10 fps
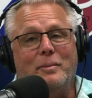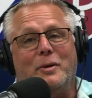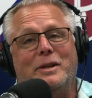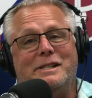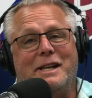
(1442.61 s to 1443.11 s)

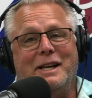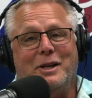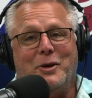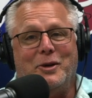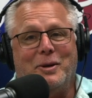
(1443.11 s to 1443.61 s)
louisiana
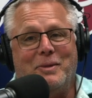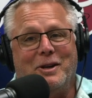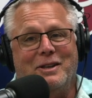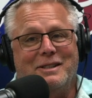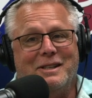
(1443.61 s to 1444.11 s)
going up there
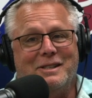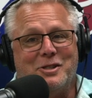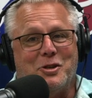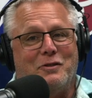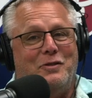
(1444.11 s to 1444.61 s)
to, to
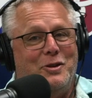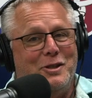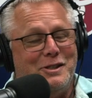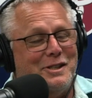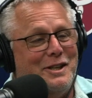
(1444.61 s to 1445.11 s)
serve food
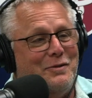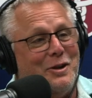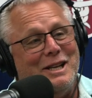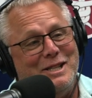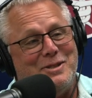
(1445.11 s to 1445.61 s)
and stuff
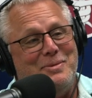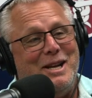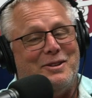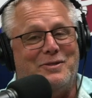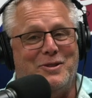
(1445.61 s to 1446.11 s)
or at least to
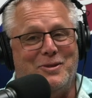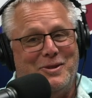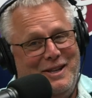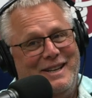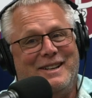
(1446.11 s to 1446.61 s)
make the
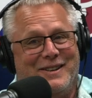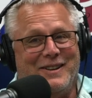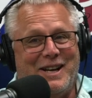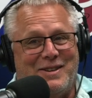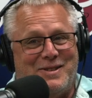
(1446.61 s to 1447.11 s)
food they're
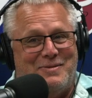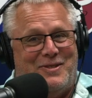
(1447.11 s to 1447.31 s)
gonna have some